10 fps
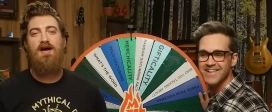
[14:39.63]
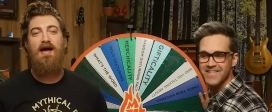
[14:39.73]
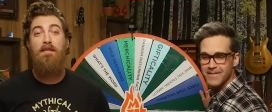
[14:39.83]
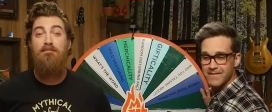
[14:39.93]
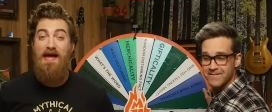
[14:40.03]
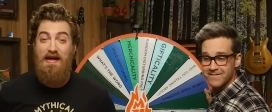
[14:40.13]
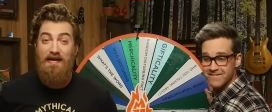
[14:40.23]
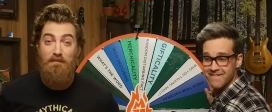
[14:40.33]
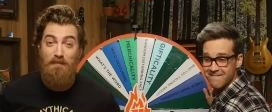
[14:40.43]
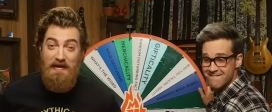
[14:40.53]
Speaker 1: try a
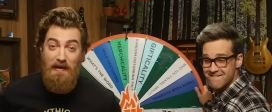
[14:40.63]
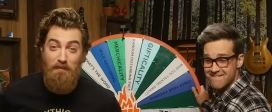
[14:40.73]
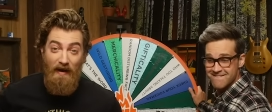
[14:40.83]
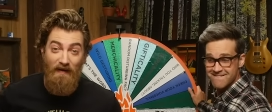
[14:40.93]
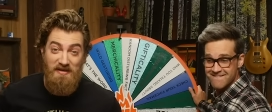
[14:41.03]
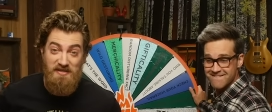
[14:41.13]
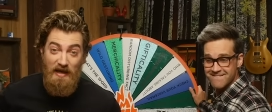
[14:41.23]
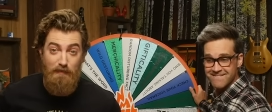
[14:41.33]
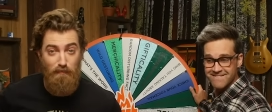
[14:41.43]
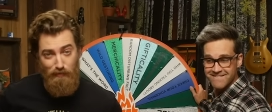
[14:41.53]
bacon, peanut butter,
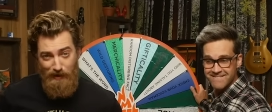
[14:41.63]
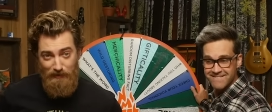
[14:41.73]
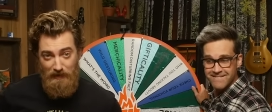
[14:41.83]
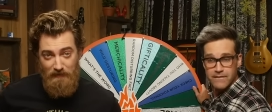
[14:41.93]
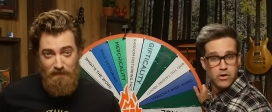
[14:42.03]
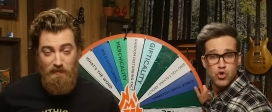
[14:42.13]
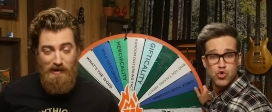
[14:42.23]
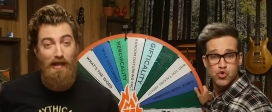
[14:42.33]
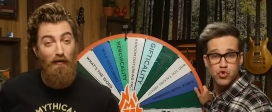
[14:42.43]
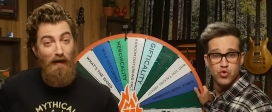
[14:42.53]
and jelly bread loaf
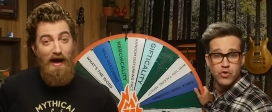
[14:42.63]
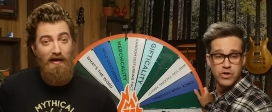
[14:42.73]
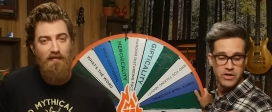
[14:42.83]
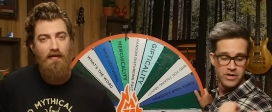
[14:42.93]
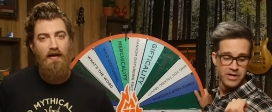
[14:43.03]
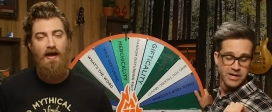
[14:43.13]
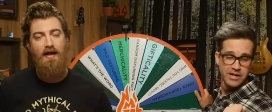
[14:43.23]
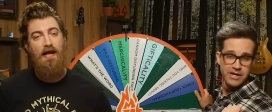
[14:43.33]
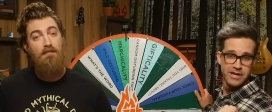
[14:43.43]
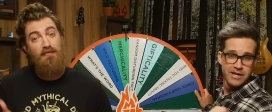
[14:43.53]
from Colorado
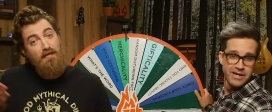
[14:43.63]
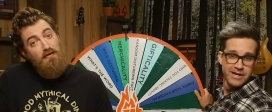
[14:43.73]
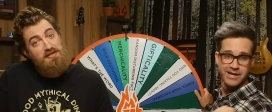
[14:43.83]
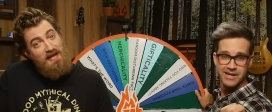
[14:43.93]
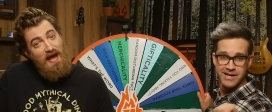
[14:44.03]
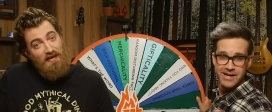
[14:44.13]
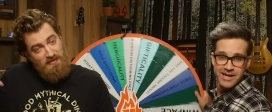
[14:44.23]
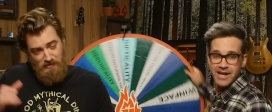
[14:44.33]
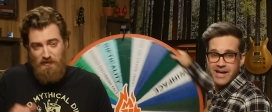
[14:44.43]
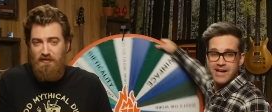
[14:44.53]
and ham-flavored
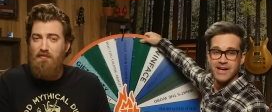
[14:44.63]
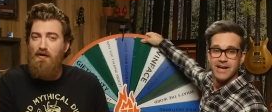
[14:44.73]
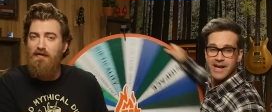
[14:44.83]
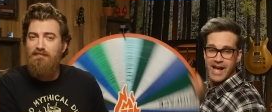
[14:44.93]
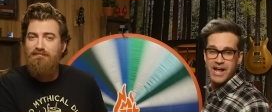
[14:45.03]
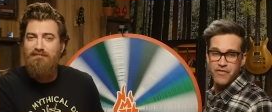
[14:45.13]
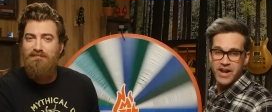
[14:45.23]
snacks in Good Mythical more. And to